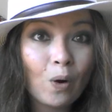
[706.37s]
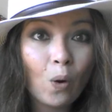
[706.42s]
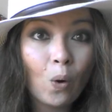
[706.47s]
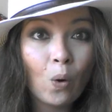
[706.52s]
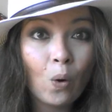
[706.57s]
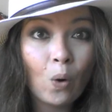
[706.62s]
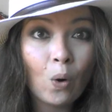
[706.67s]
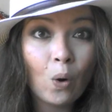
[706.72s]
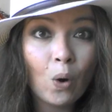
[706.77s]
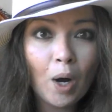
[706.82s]

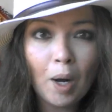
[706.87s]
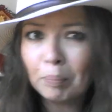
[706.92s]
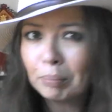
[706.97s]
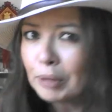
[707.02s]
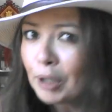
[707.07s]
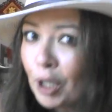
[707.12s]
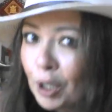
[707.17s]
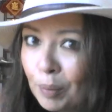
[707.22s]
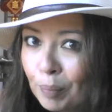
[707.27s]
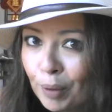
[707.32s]
or a
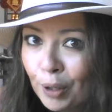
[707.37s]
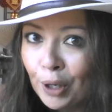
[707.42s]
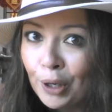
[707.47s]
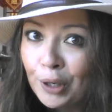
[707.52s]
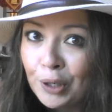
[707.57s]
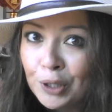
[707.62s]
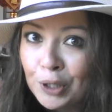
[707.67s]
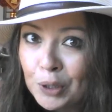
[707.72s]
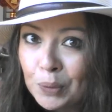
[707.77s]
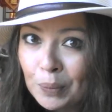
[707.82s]
blog
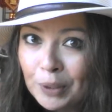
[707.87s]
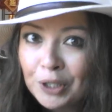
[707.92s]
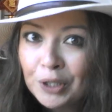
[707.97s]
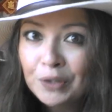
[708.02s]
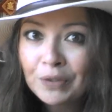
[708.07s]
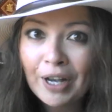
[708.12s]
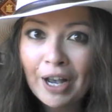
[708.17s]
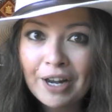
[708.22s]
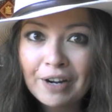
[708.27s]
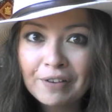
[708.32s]
post where
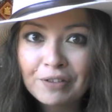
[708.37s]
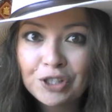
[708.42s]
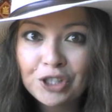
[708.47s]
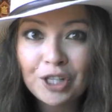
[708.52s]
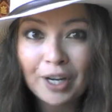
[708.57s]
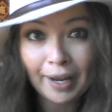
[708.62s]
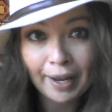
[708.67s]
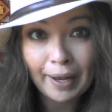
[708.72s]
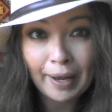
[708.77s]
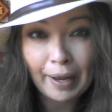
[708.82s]
you kind of
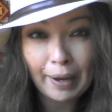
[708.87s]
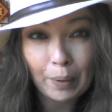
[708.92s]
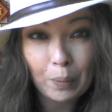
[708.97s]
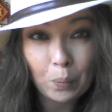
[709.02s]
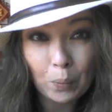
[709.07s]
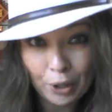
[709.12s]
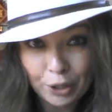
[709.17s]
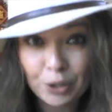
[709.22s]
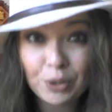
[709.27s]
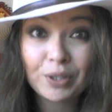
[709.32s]
share
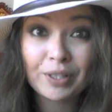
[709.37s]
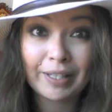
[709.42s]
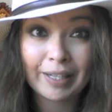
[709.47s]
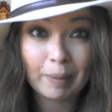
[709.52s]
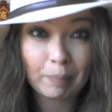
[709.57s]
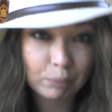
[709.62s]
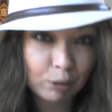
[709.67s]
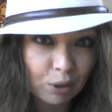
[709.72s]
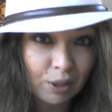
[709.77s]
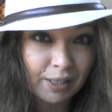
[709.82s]
what your
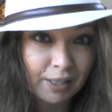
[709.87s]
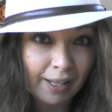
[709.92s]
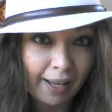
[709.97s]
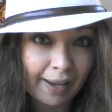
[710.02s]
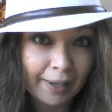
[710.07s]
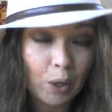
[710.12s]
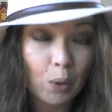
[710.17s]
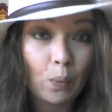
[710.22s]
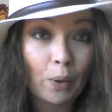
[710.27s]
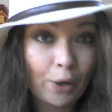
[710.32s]
setup looks
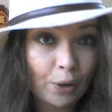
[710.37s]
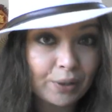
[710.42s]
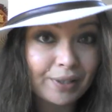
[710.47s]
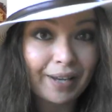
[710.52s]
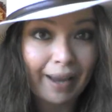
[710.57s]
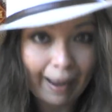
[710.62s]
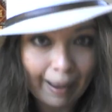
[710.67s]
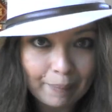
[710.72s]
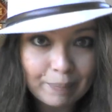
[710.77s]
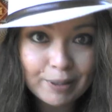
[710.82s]
like or what your
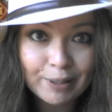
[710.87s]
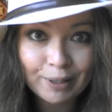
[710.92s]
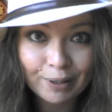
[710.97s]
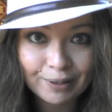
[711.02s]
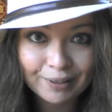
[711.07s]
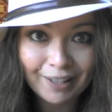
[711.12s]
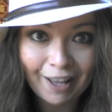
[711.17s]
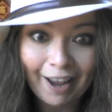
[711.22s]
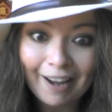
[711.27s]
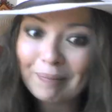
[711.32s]
tabs look
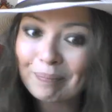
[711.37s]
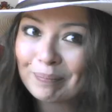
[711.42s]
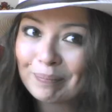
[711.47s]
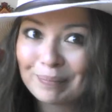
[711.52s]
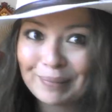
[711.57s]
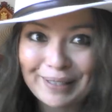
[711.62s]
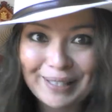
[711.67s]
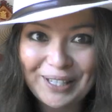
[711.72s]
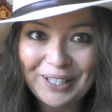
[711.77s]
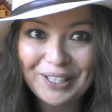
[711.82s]
like.
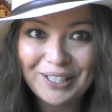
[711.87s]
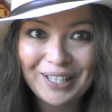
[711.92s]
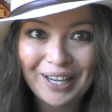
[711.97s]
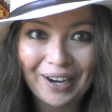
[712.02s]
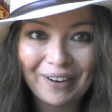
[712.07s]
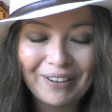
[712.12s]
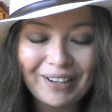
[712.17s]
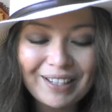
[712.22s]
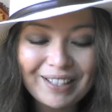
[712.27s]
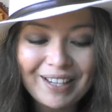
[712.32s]
Please
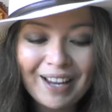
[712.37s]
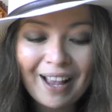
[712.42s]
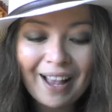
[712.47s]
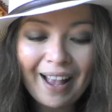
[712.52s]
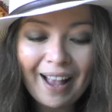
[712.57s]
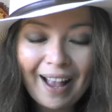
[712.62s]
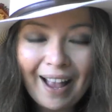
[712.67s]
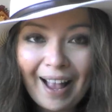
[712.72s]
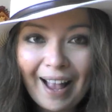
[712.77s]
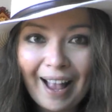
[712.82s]
share it.
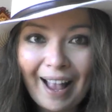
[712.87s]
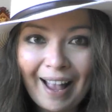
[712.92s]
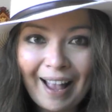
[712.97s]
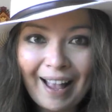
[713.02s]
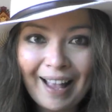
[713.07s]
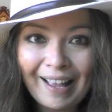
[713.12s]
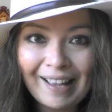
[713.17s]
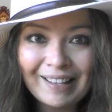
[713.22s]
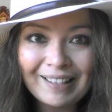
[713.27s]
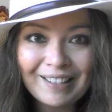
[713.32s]

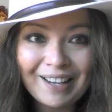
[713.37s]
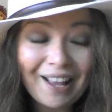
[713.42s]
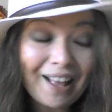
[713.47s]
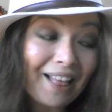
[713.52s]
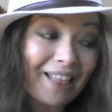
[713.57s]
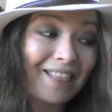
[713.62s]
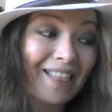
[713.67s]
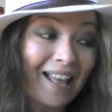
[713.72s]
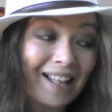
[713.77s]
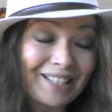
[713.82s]
And
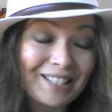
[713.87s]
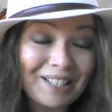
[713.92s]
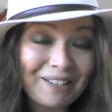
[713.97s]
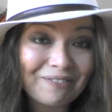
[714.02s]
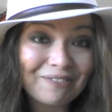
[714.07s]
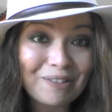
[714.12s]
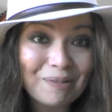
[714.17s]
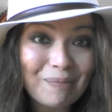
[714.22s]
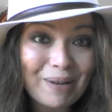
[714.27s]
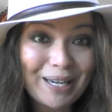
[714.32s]
that's
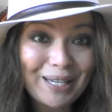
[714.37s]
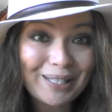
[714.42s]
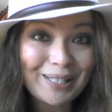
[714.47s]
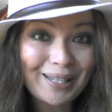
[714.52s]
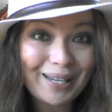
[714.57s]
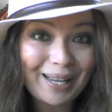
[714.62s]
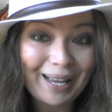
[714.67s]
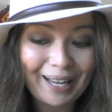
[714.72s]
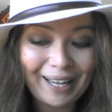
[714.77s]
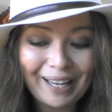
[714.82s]
it for me
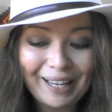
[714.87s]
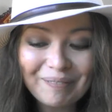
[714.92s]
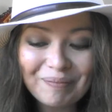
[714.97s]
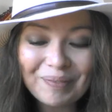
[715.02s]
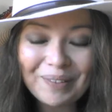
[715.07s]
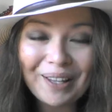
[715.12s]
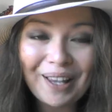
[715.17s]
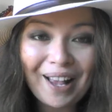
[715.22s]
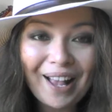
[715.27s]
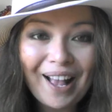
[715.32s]
today.
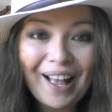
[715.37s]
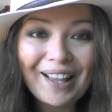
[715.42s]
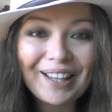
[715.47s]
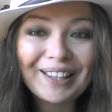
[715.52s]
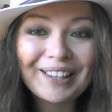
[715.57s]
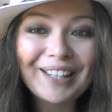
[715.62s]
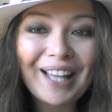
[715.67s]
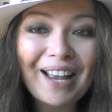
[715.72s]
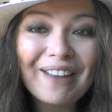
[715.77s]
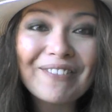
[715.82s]

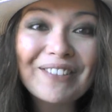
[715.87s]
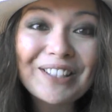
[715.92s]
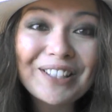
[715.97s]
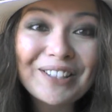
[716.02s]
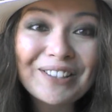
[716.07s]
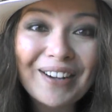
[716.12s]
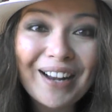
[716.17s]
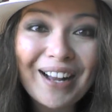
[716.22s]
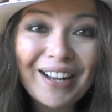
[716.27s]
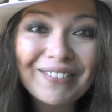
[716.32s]
Life is
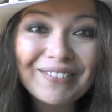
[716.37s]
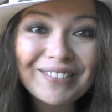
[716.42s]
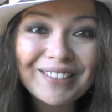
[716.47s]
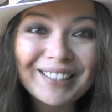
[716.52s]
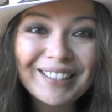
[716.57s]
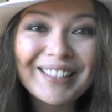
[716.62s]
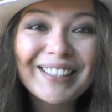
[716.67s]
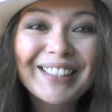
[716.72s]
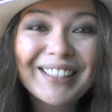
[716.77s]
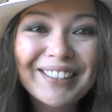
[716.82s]

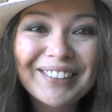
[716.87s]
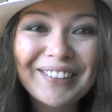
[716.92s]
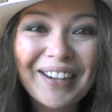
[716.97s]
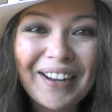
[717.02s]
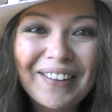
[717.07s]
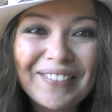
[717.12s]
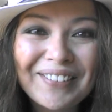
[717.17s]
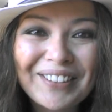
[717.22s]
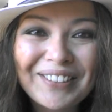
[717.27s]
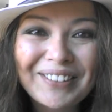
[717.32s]
crafted,
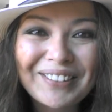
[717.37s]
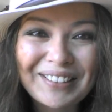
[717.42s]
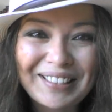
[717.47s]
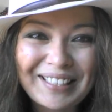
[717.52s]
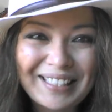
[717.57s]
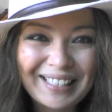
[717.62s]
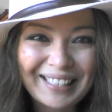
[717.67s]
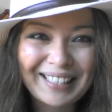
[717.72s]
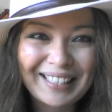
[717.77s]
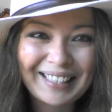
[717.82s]
craft
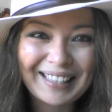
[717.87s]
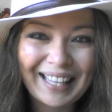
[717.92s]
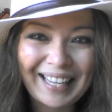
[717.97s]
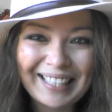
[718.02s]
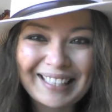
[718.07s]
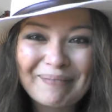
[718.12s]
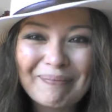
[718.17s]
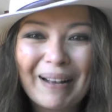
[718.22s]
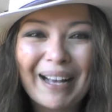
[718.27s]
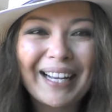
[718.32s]
yours.
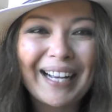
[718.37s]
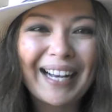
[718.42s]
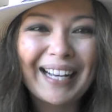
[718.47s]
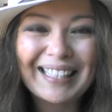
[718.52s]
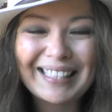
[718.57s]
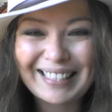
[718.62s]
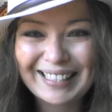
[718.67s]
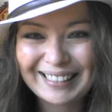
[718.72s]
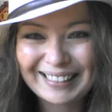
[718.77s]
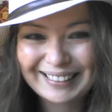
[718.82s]
Thanks, bye
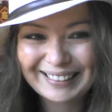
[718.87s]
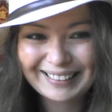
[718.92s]
guys.